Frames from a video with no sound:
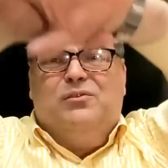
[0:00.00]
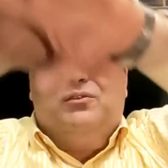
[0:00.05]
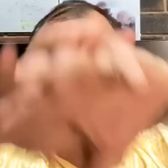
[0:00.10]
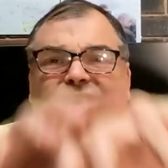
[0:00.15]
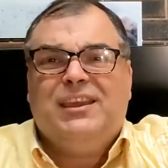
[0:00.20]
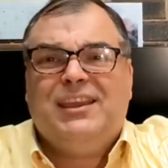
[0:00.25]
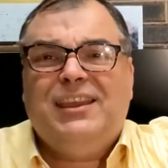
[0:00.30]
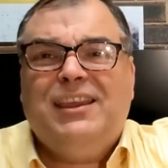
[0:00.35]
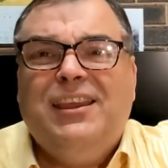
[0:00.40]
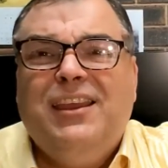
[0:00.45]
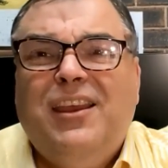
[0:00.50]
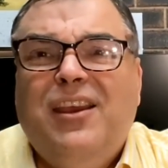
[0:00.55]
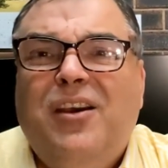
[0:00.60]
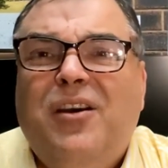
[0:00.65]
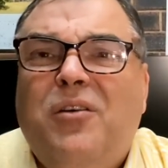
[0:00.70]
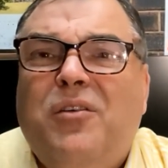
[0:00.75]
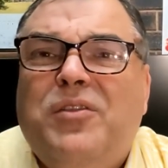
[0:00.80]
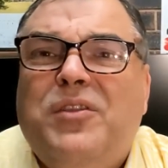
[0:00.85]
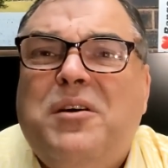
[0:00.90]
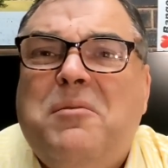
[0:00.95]
looking
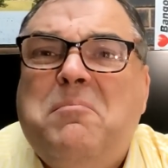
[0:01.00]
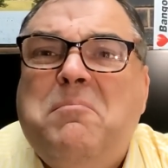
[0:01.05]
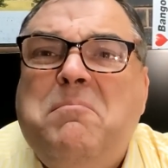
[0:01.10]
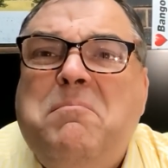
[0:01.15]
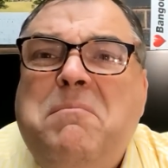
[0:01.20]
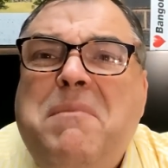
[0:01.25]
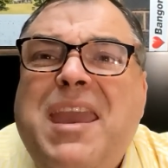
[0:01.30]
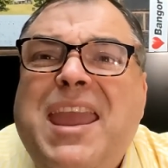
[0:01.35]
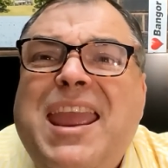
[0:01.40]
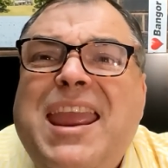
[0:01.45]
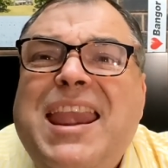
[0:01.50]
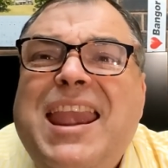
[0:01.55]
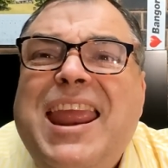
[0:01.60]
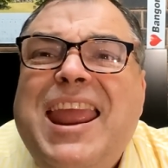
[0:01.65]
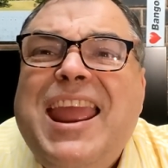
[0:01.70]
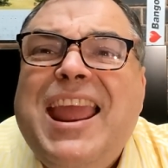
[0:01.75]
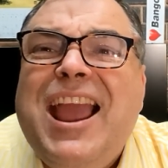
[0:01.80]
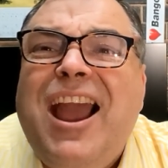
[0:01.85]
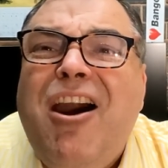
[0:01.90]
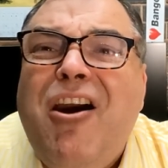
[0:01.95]
the
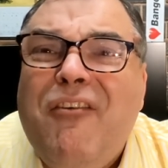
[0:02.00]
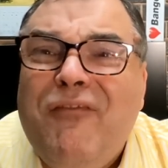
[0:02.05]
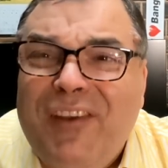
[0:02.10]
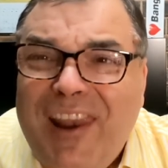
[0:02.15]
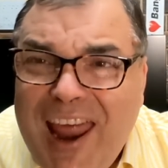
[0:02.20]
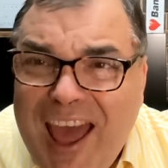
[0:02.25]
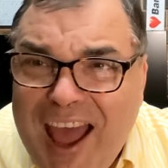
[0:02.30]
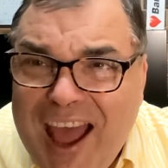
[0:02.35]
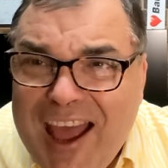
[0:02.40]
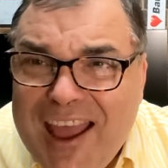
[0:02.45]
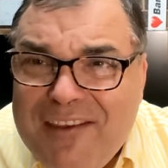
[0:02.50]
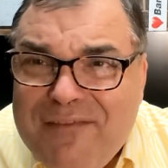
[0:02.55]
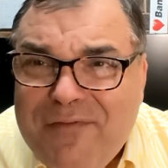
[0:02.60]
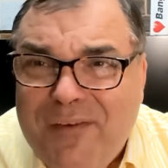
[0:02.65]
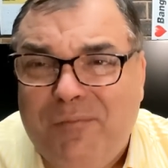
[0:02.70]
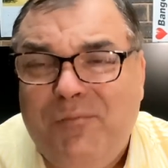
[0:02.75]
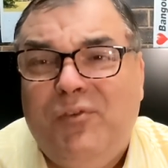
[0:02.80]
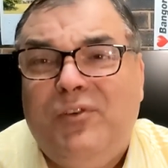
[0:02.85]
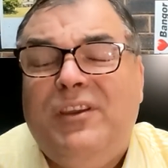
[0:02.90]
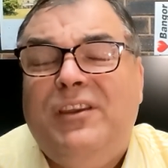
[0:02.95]
meaning of life.
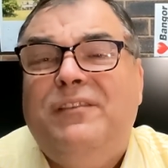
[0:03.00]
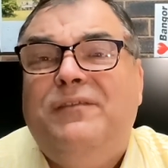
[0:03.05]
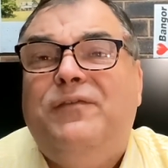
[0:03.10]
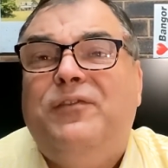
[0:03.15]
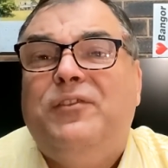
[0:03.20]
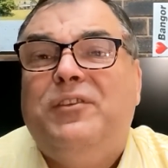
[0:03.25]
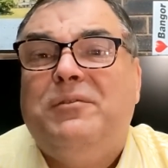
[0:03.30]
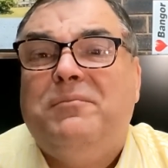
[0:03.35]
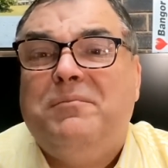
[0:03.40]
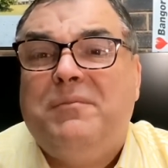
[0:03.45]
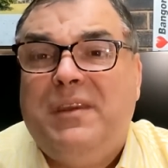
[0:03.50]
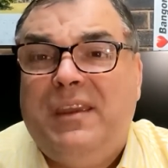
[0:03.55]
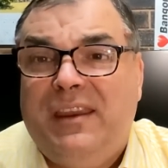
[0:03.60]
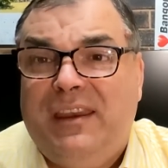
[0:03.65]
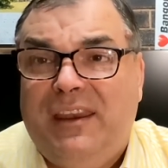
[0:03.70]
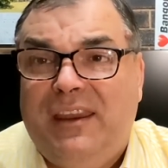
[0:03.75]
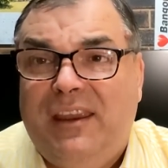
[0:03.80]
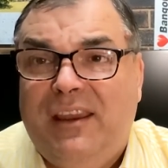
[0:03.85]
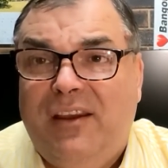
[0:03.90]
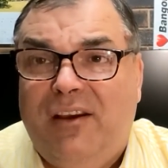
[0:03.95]
I'm looking for the
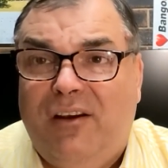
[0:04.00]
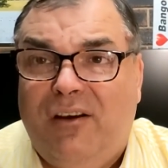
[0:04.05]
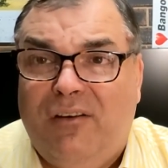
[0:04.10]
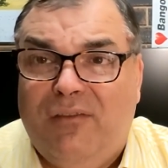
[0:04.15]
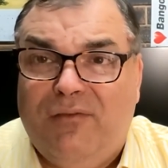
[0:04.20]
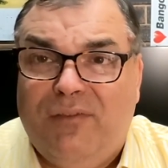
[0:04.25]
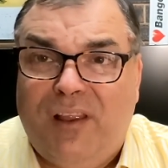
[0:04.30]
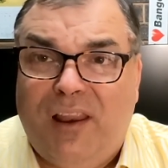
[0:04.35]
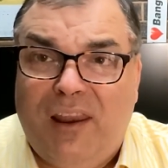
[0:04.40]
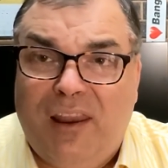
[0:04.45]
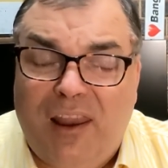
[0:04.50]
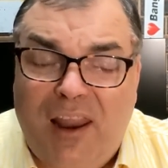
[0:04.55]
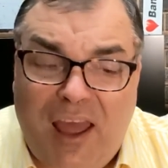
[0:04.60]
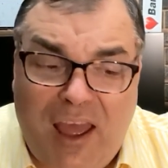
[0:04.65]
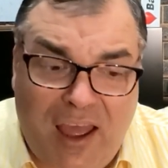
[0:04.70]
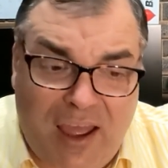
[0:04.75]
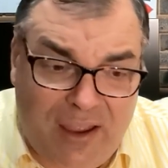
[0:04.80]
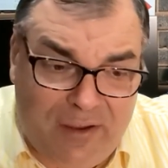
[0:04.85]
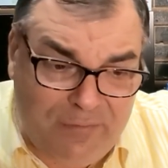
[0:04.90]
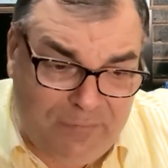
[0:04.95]
meaning of
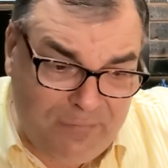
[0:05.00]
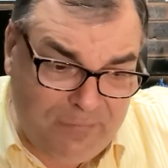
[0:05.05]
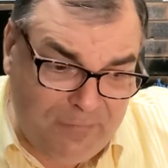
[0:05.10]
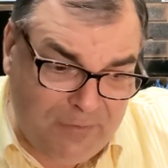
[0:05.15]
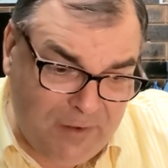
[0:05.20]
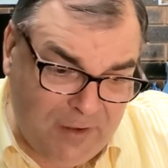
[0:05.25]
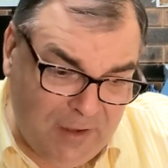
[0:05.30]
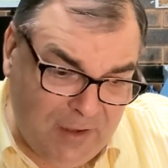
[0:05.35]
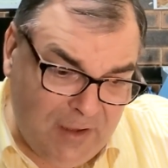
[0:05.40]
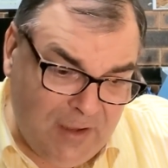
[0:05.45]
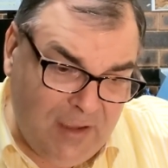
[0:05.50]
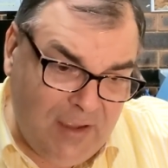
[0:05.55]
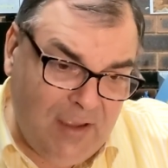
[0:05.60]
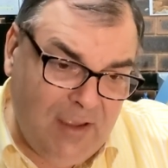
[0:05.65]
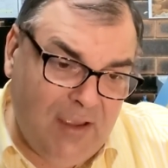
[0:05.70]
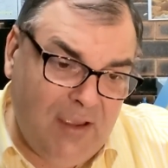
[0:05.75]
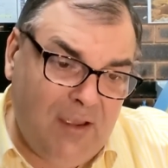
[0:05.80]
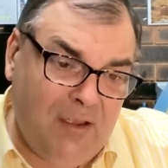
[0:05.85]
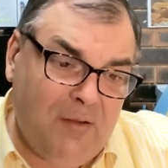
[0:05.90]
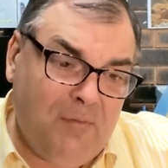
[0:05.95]
life.
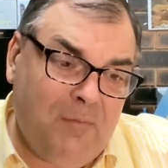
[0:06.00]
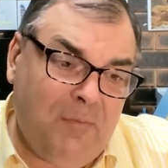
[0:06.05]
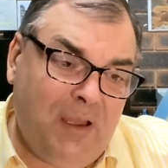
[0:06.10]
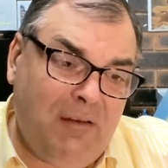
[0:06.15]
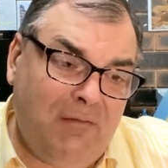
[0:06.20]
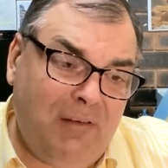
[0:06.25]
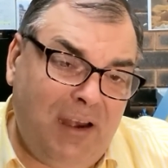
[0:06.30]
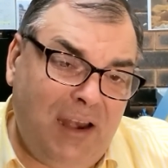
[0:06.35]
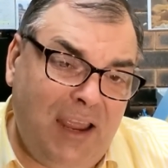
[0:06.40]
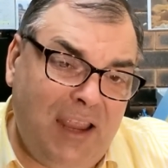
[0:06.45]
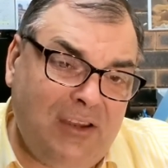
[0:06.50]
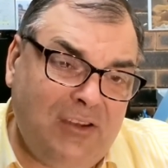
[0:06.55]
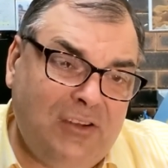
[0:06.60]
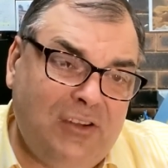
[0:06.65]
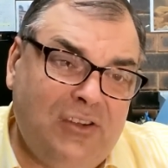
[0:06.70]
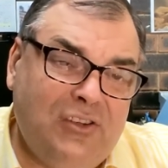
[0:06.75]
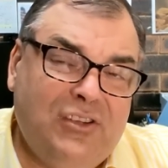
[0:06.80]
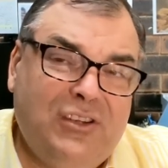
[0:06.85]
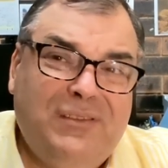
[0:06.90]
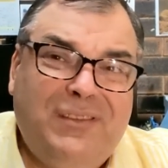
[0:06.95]
My
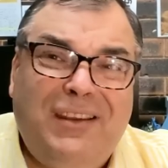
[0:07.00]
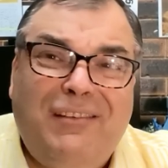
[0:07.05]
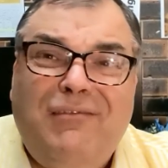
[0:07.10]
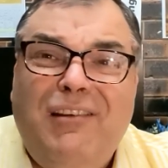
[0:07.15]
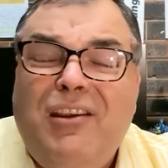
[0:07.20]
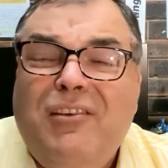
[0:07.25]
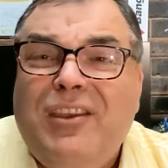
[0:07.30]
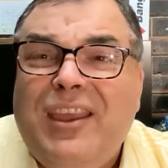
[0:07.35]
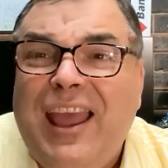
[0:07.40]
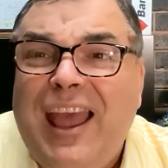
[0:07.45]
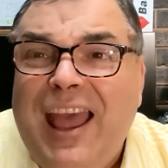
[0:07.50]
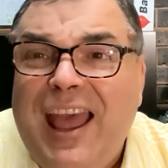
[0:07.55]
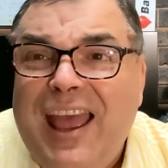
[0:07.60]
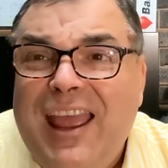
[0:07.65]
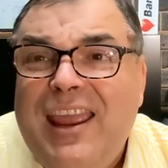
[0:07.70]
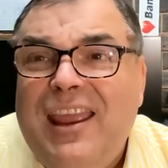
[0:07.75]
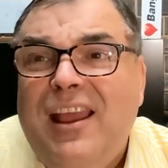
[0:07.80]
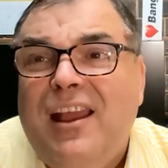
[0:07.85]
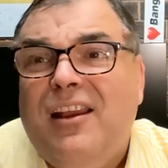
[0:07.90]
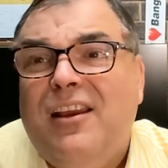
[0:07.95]
relationship, they're
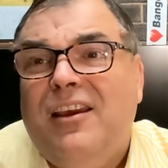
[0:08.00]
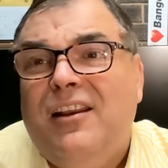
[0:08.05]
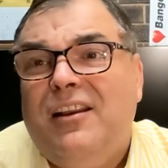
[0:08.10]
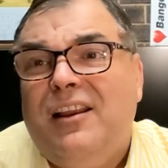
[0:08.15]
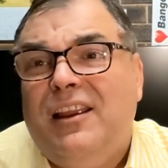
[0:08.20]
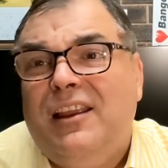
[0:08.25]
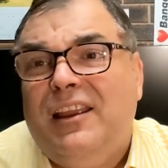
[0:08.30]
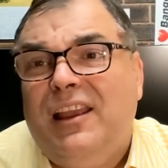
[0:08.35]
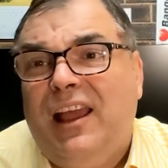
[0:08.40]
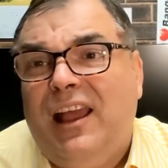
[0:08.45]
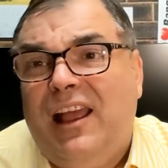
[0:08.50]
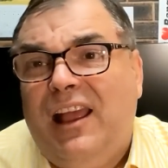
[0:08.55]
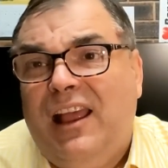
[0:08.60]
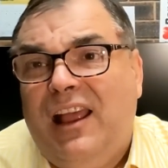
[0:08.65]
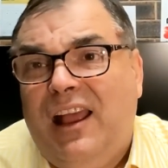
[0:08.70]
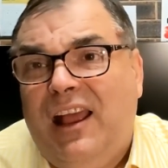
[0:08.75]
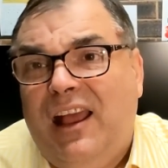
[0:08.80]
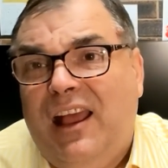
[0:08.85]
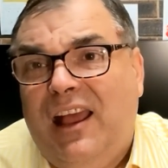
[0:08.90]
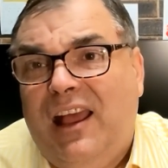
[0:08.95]
okay. I got
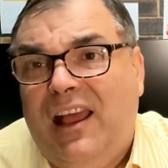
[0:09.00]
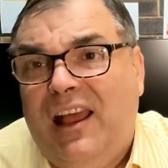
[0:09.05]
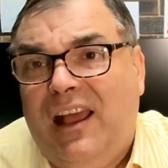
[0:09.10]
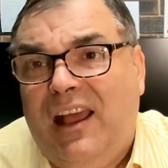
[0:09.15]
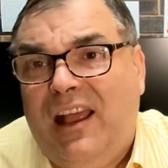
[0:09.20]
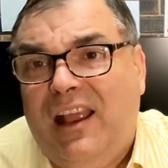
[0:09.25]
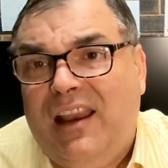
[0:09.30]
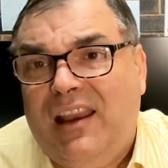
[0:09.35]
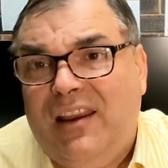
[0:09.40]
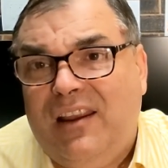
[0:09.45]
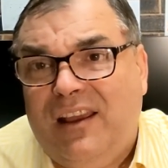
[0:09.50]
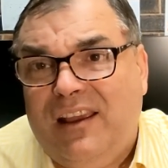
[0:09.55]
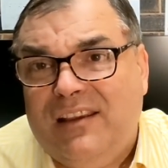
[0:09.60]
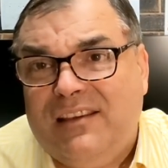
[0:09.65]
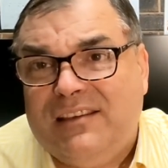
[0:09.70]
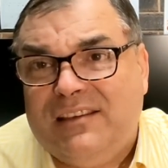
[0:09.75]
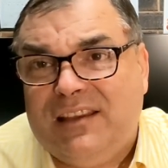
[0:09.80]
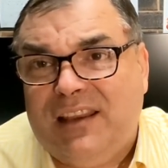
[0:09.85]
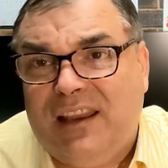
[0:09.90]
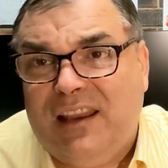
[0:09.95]
a
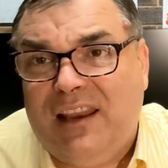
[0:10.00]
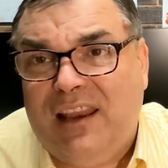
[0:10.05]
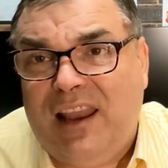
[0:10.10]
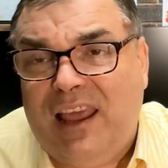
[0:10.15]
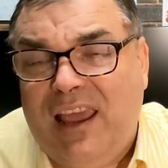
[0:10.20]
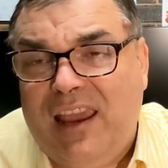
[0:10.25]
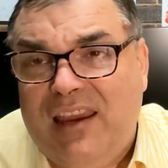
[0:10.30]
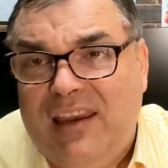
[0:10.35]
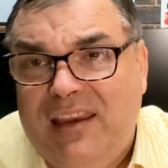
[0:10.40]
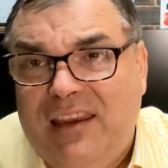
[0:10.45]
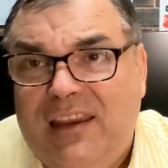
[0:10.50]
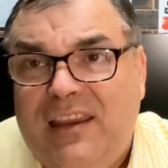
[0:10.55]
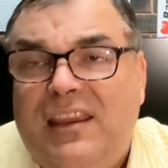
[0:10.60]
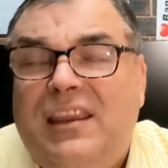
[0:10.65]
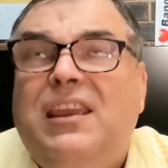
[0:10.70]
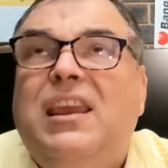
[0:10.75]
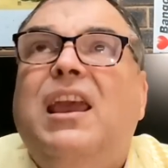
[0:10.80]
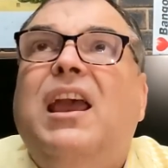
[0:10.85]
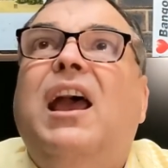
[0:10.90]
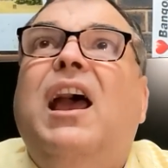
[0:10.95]
nice
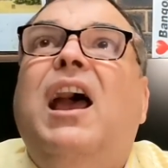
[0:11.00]
lady.